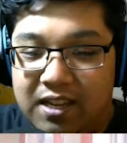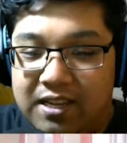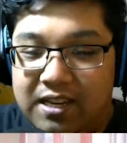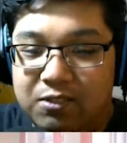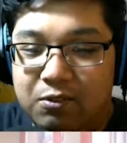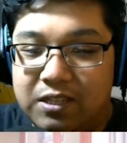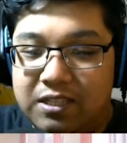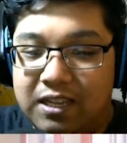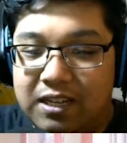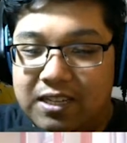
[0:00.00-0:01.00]
Natsuki
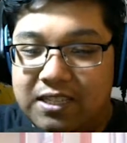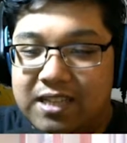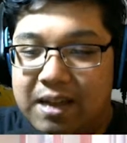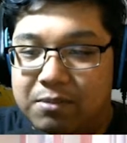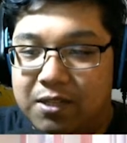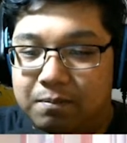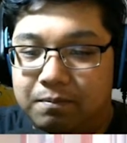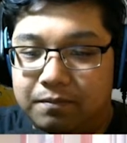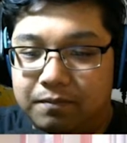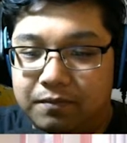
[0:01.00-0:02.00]
suddenly snaps up.
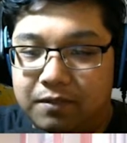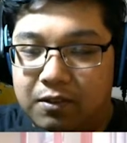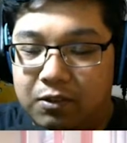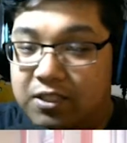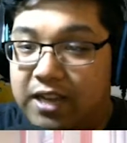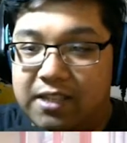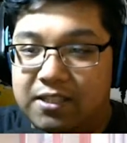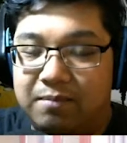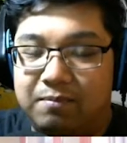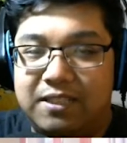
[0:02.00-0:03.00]
Or stands
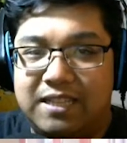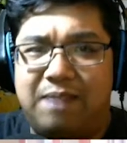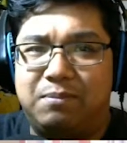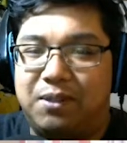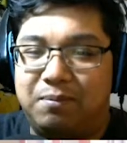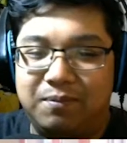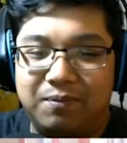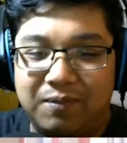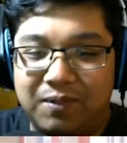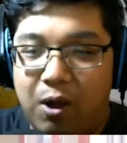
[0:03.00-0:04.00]
up. Snaps up.
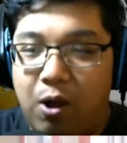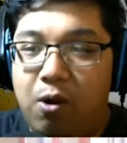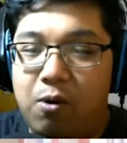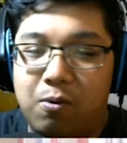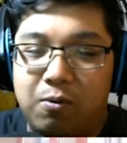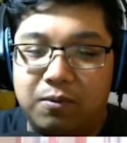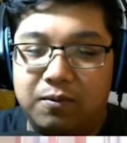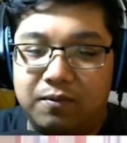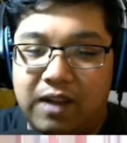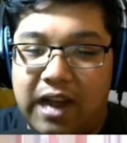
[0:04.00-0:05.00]
Oh!
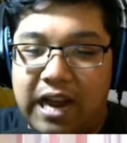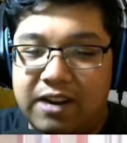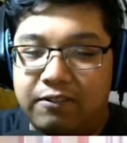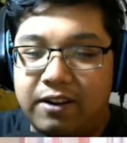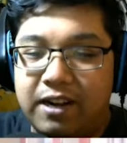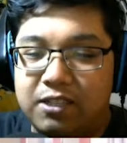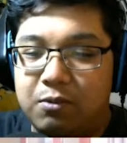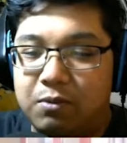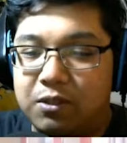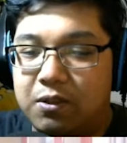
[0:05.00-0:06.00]
I didn't realize you
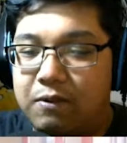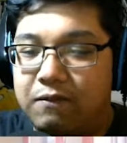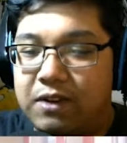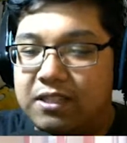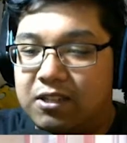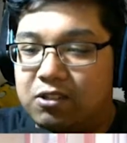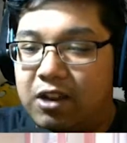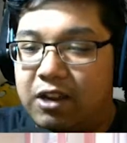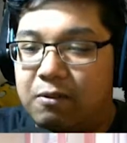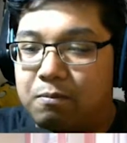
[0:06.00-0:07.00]
were so invested in
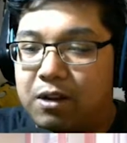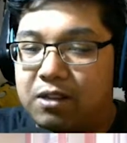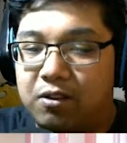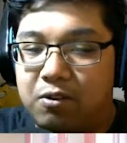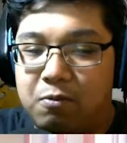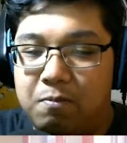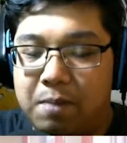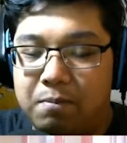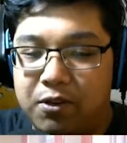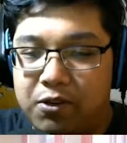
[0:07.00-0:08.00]
trying to impress our new
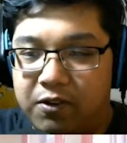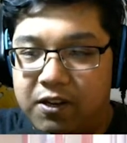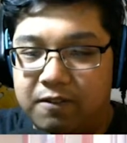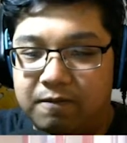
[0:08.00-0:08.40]
member, Yuri.